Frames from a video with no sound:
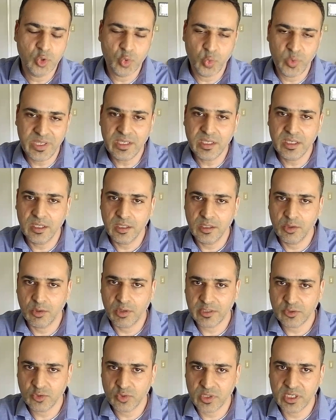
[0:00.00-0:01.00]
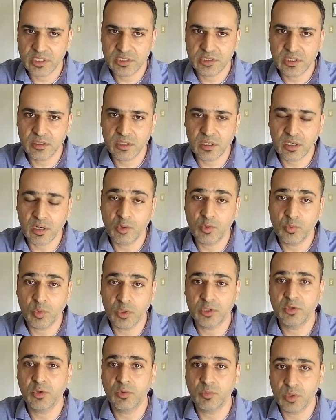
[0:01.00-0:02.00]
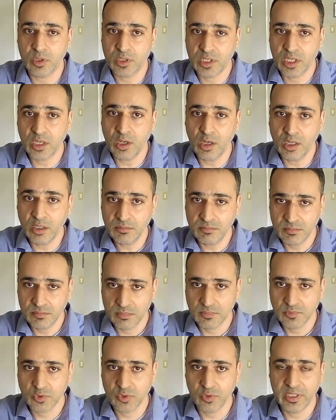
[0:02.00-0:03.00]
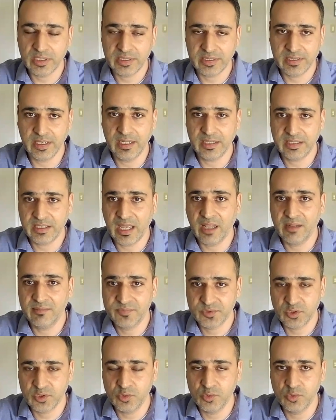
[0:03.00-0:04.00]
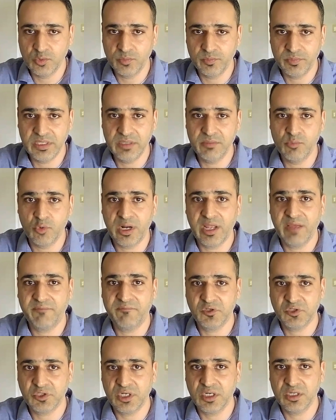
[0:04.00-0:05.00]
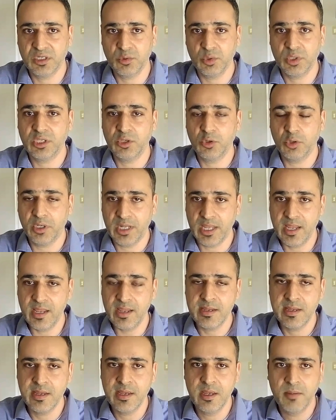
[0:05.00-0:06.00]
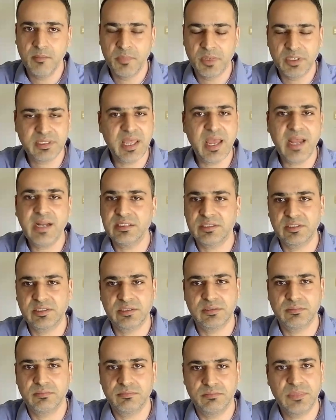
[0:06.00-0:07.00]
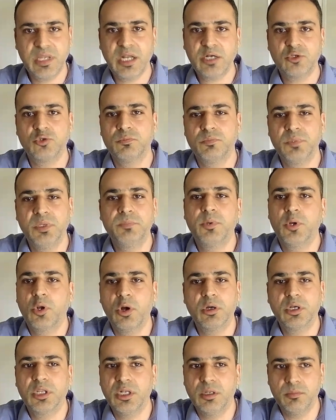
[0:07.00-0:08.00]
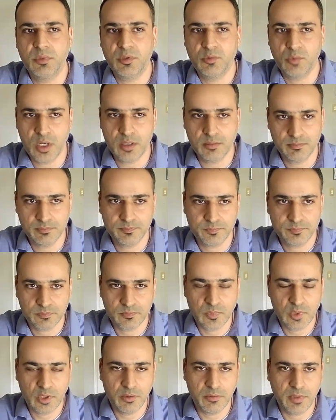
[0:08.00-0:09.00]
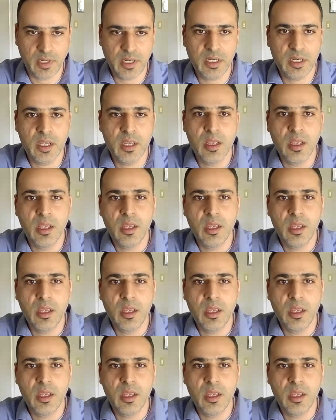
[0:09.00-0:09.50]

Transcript: tweak your education around what you're working on, so it helps you be more efficient during your day. But that should be priority number one, right?